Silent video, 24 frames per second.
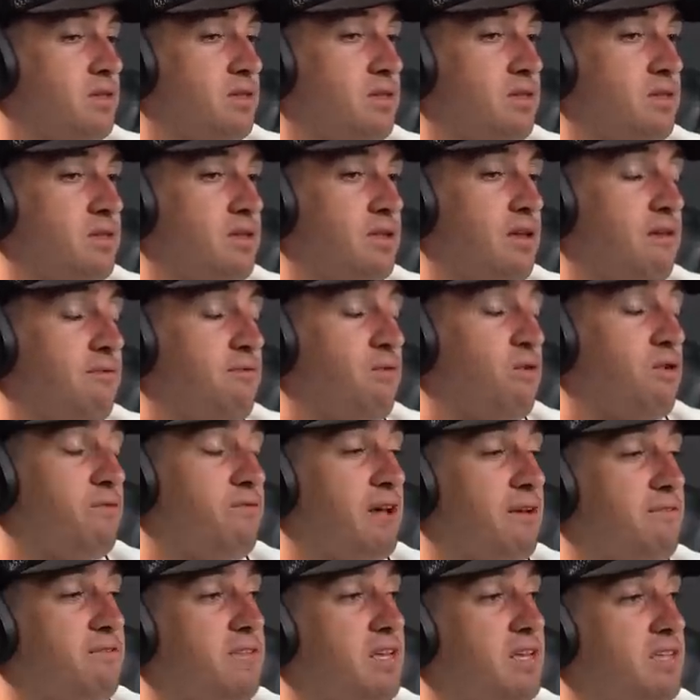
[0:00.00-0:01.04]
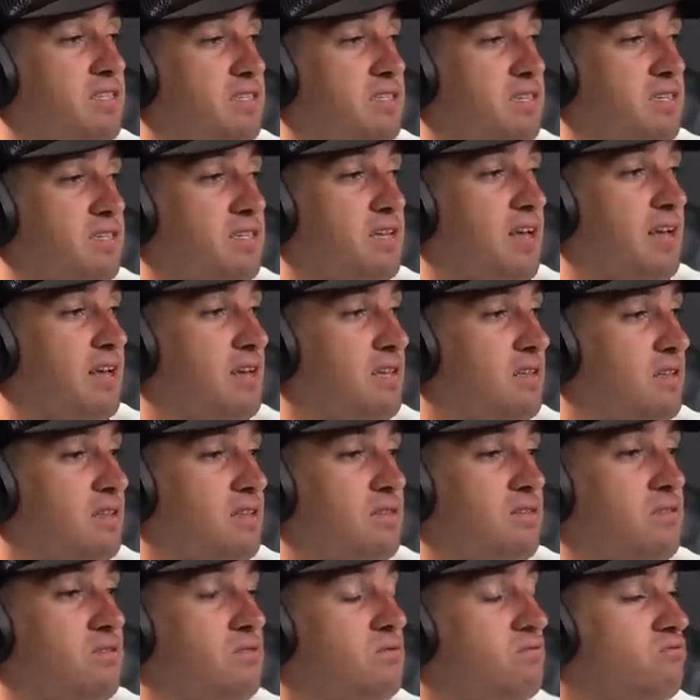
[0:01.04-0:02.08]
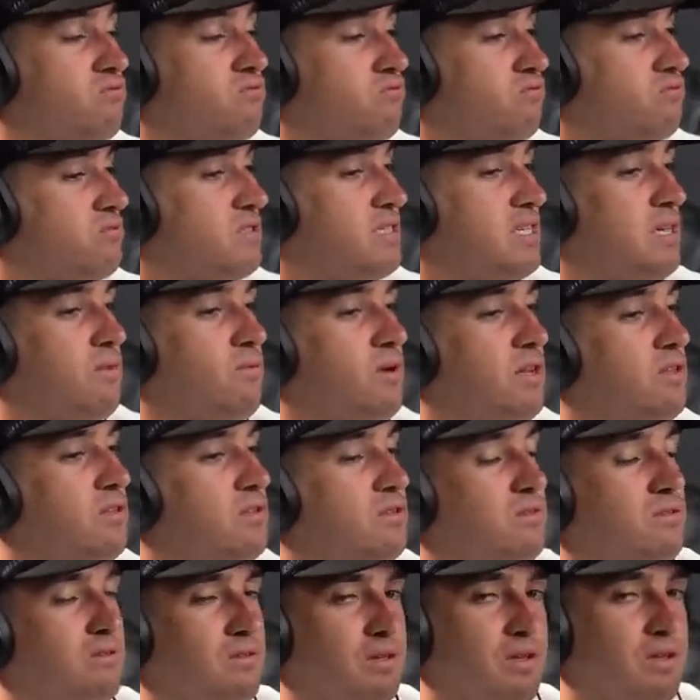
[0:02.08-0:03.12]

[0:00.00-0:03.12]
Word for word: 450s is like, see when